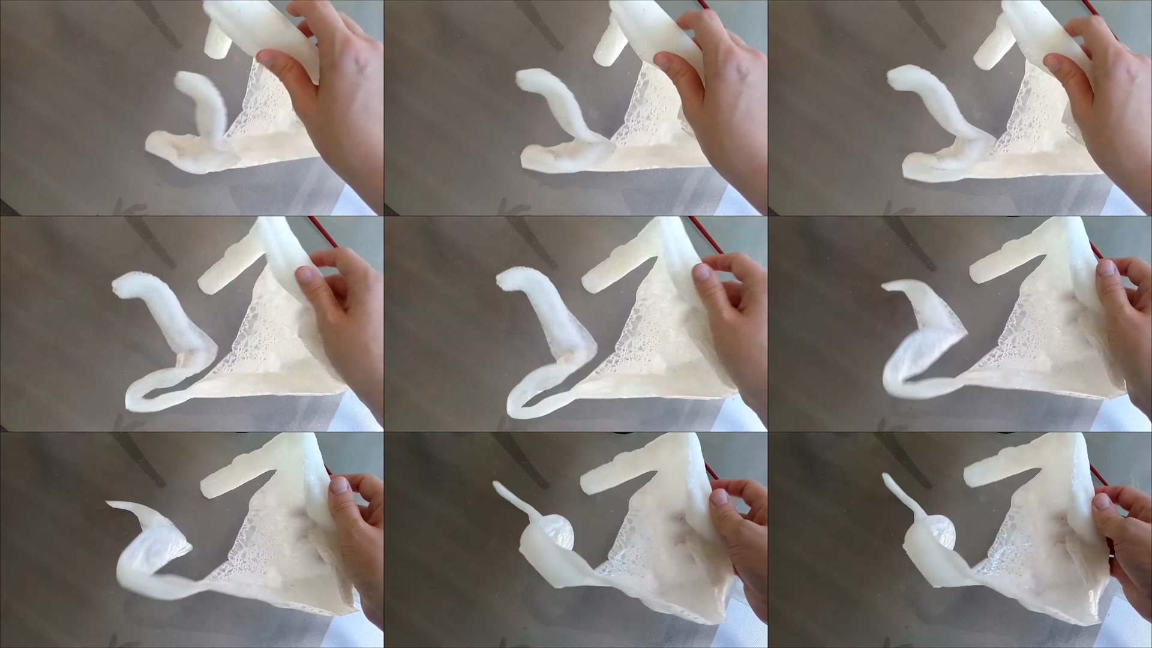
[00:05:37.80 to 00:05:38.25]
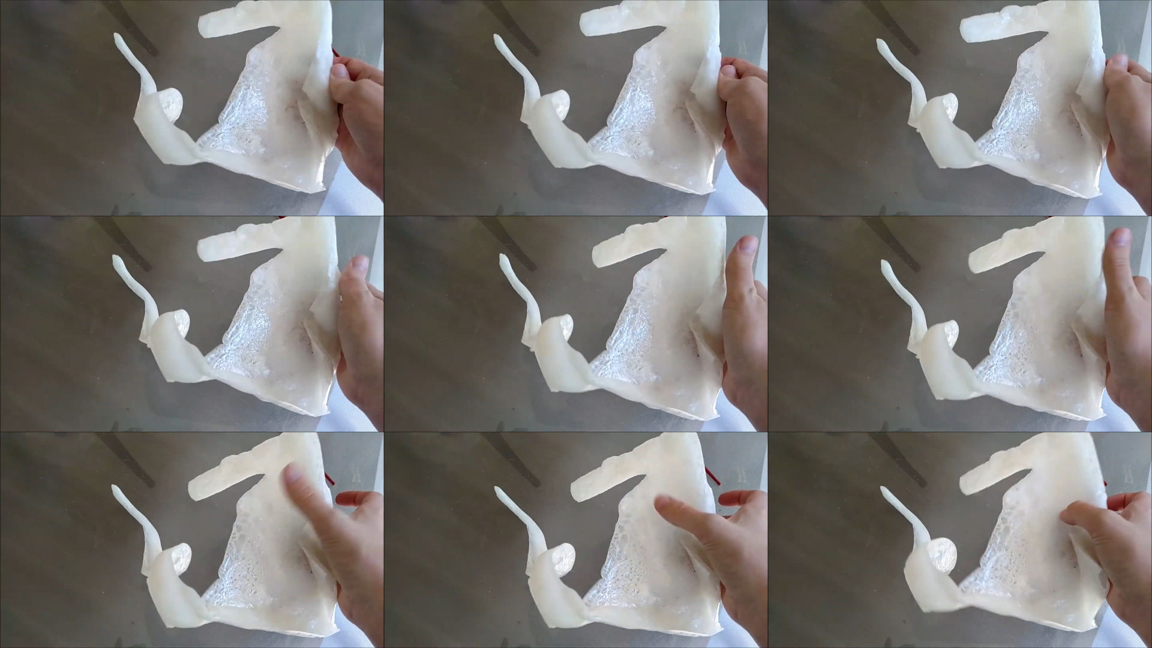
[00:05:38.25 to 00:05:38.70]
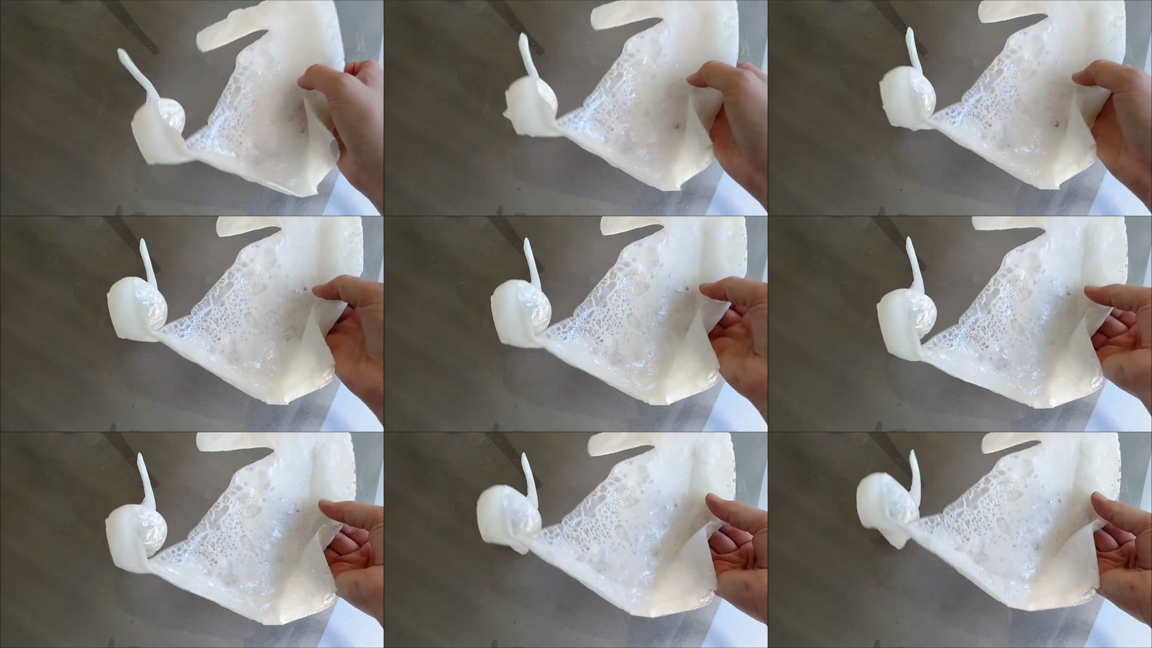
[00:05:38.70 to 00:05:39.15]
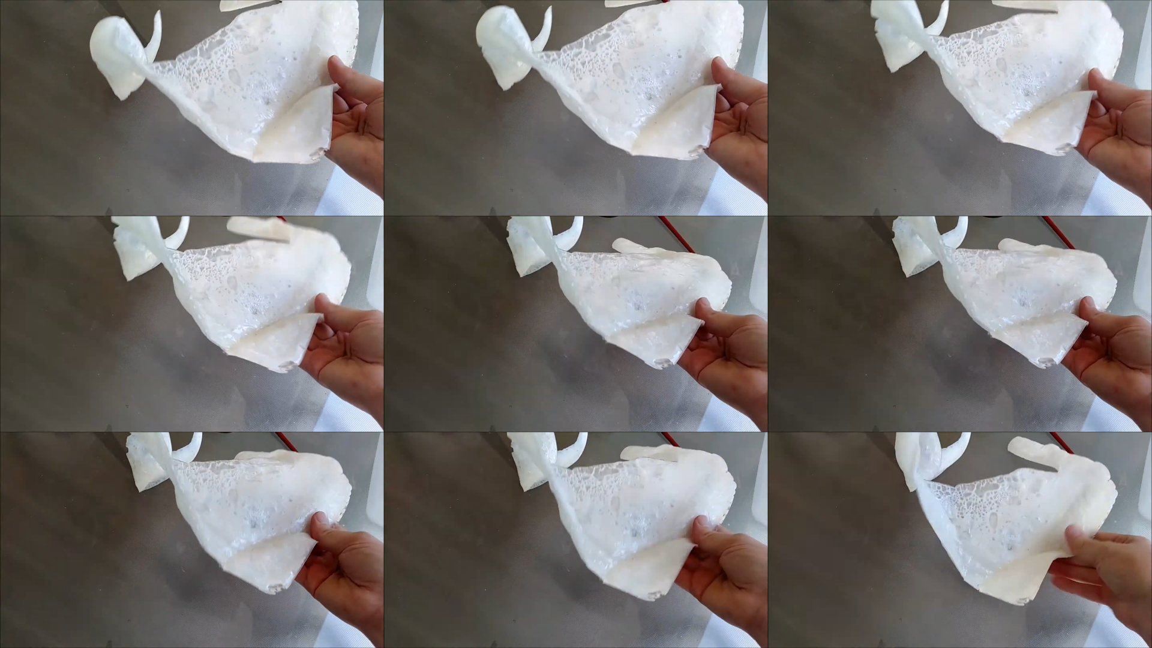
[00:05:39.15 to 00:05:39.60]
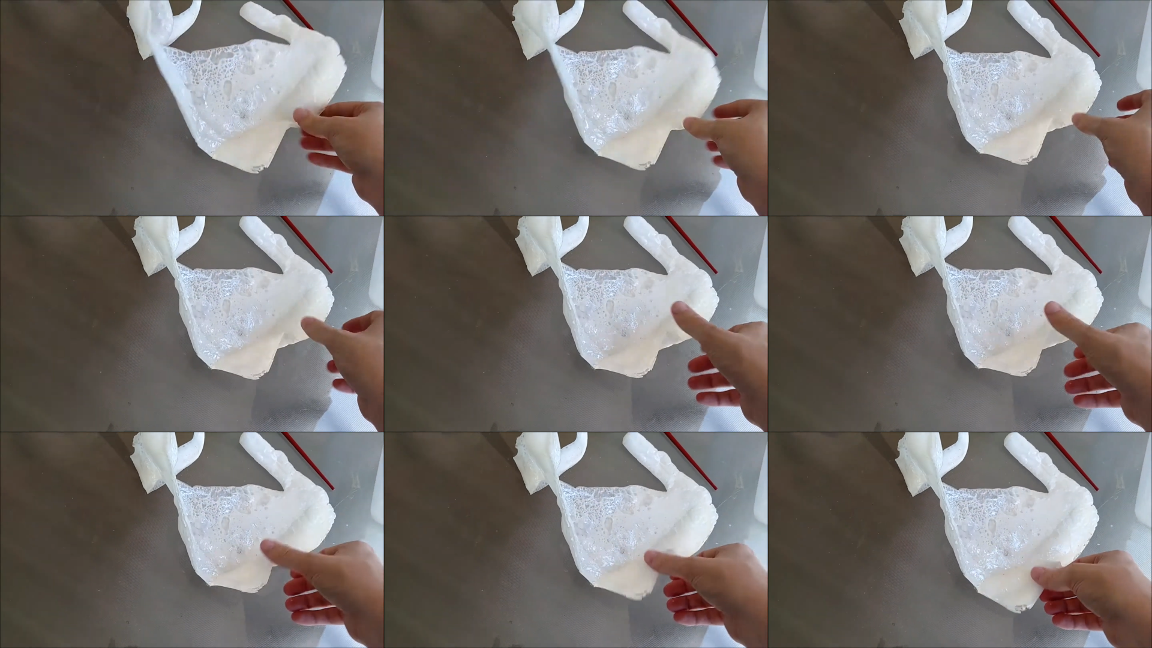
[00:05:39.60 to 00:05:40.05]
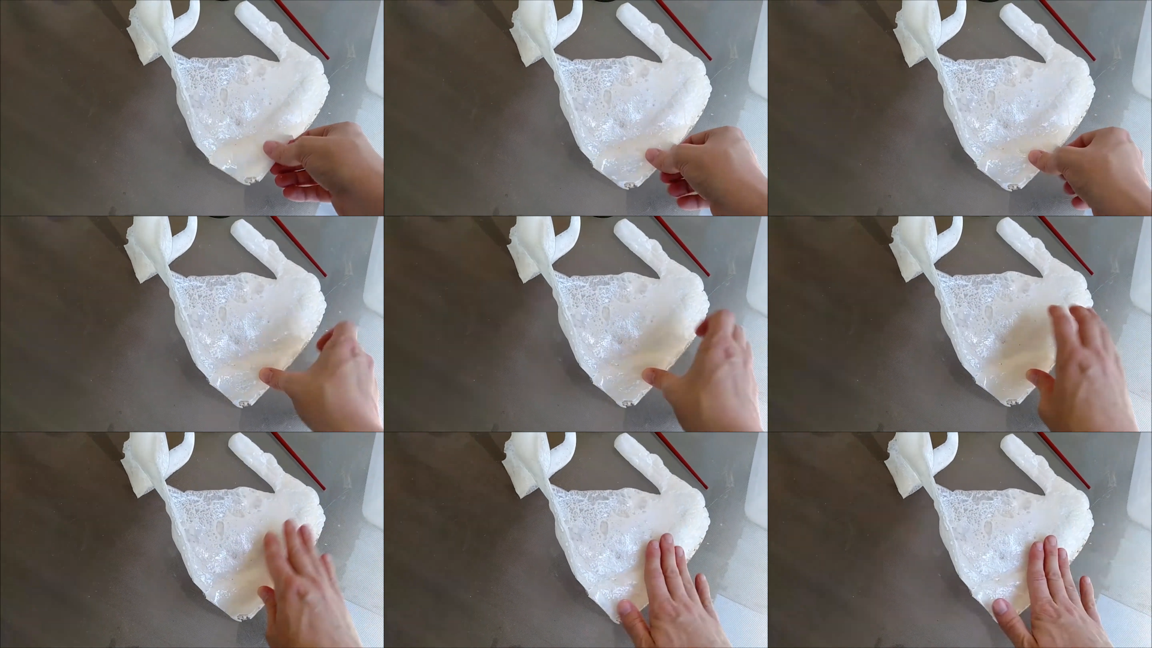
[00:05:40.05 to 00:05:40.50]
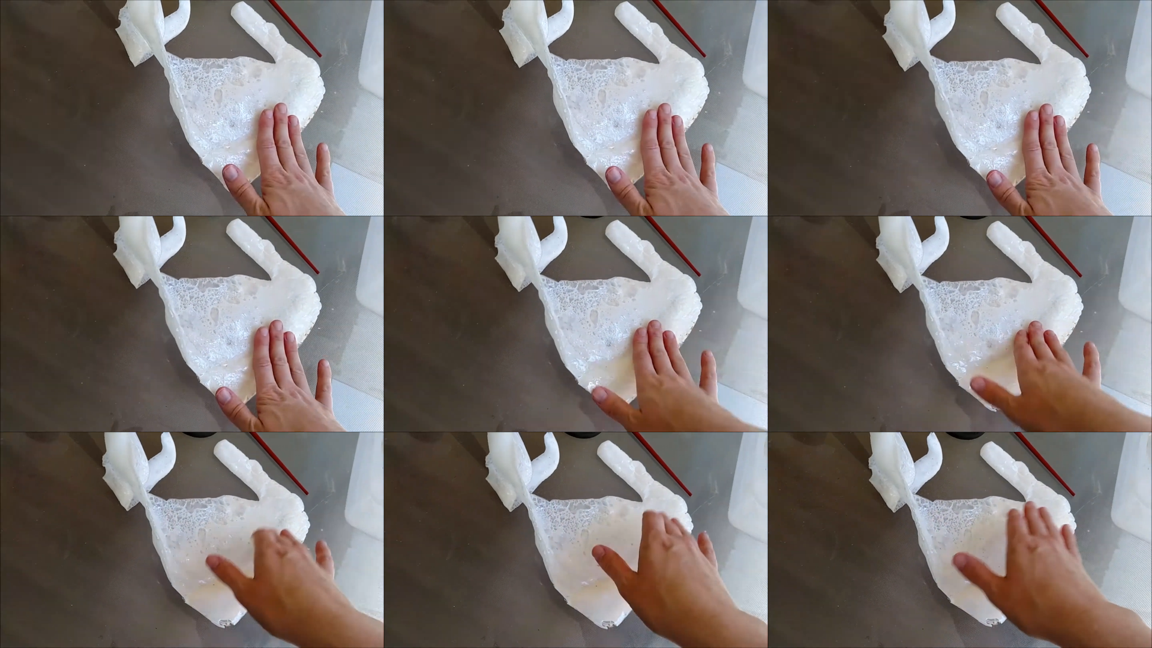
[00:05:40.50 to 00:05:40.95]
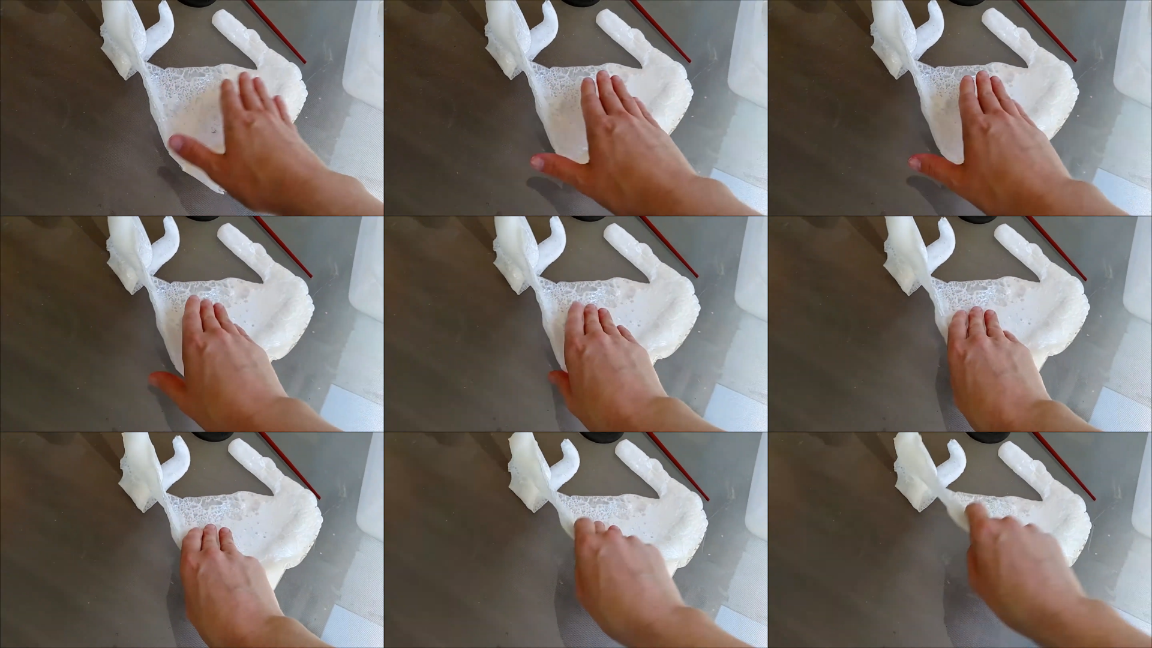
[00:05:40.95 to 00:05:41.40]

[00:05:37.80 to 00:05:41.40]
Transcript: [unreadable: no face in view]